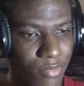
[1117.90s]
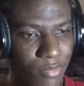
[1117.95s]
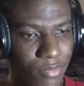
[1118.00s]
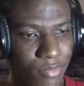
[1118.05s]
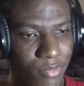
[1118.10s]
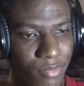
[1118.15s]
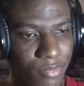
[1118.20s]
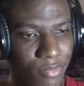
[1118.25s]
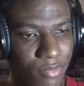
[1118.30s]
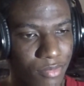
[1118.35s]

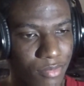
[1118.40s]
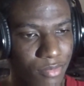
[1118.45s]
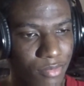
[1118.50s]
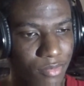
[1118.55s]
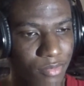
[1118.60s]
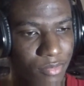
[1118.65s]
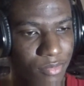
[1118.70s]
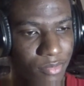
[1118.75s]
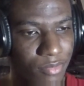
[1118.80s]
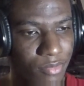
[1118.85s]

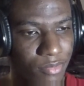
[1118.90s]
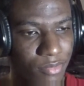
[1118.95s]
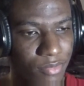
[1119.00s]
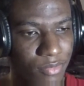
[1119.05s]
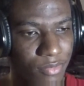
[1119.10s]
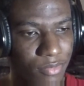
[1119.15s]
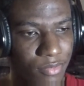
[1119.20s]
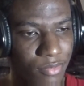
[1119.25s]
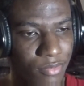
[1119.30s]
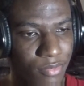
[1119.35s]

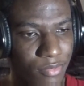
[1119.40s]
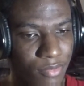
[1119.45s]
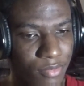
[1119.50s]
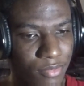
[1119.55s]
No one is speaking in this clip.